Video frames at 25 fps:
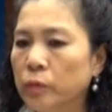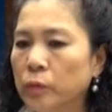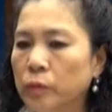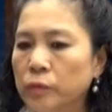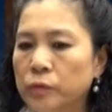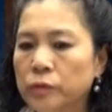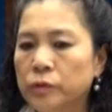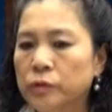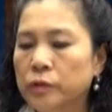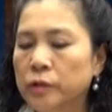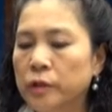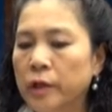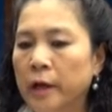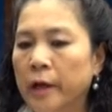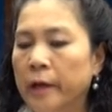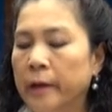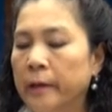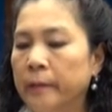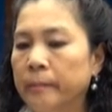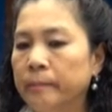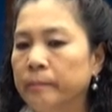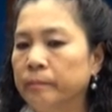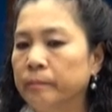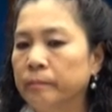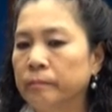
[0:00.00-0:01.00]
those
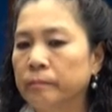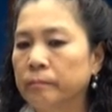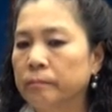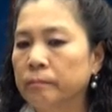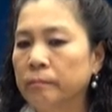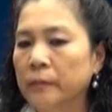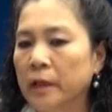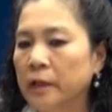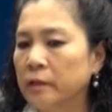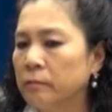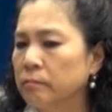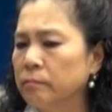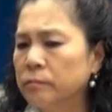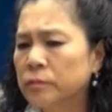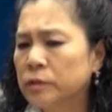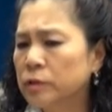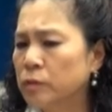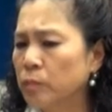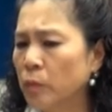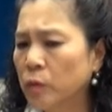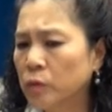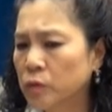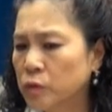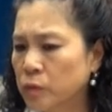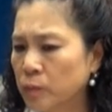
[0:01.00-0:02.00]

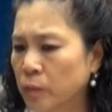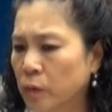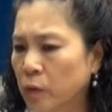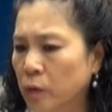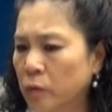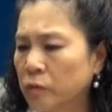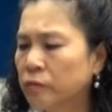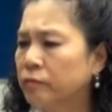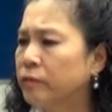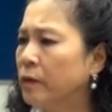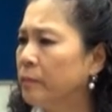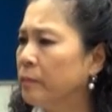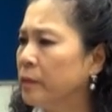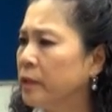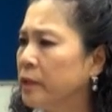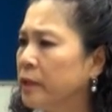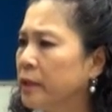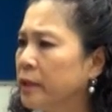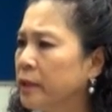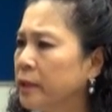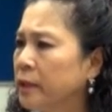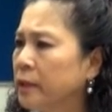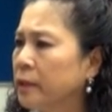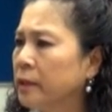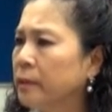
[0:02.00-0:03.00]
small
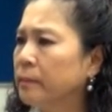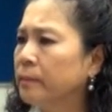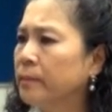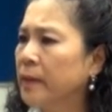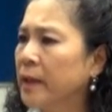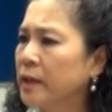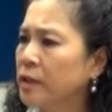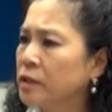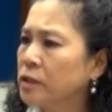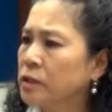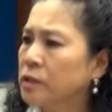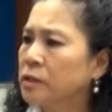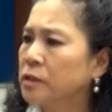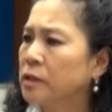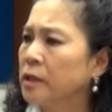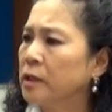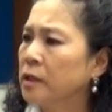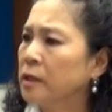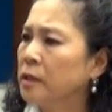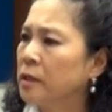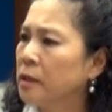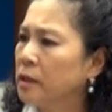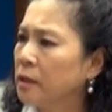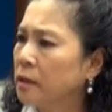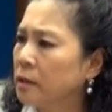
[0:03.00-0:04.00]
family-based
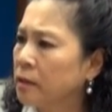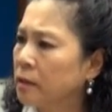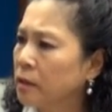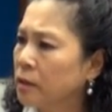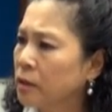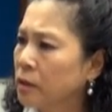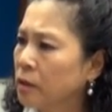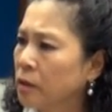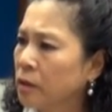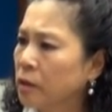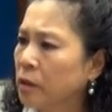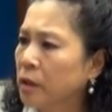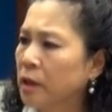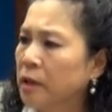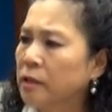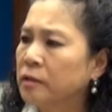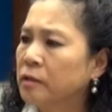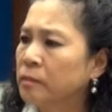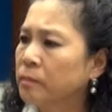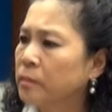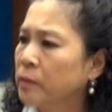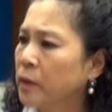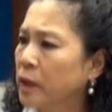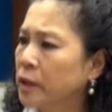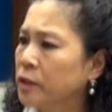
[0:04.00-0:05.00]

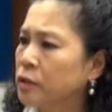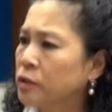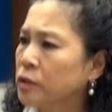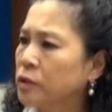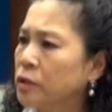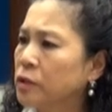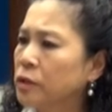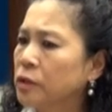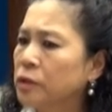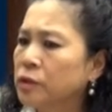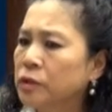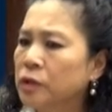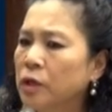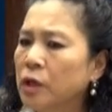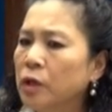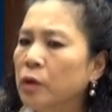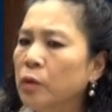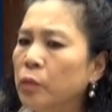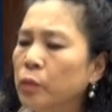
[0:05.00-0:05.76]
enterprises